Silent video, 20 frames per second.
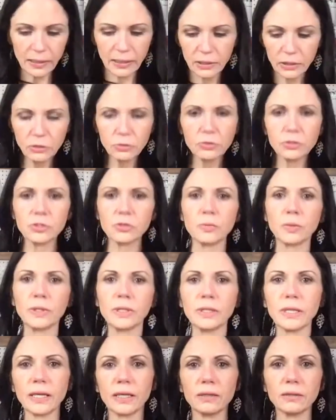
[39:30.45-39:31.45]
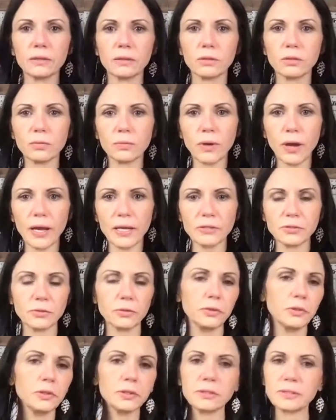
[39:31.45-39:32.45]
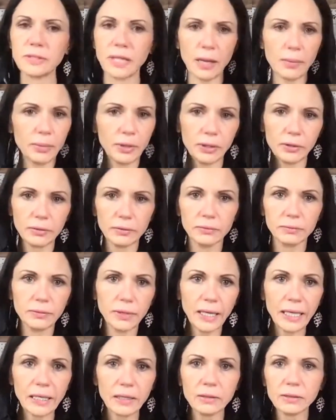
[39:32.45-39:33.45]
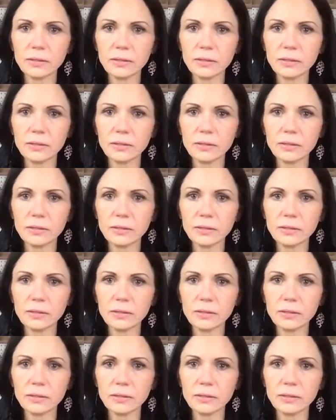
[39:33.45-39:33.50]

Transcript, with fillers: and you just wanted like a little riser, you could stop here, right?